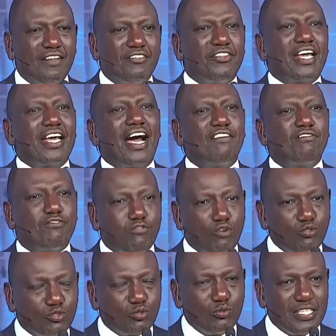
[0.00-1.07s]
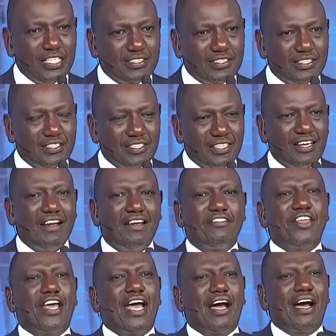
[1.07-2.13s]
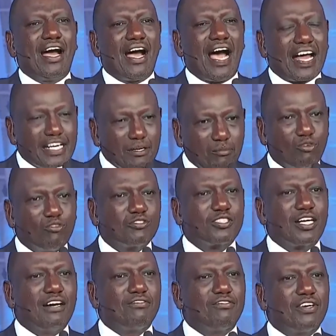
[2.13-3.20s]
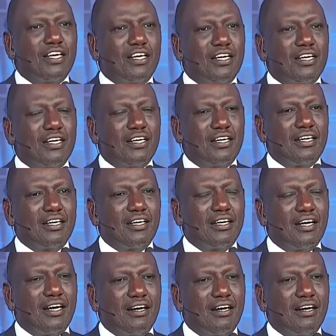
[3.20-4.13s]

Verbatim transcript: they have food to eat, their animals have, uh,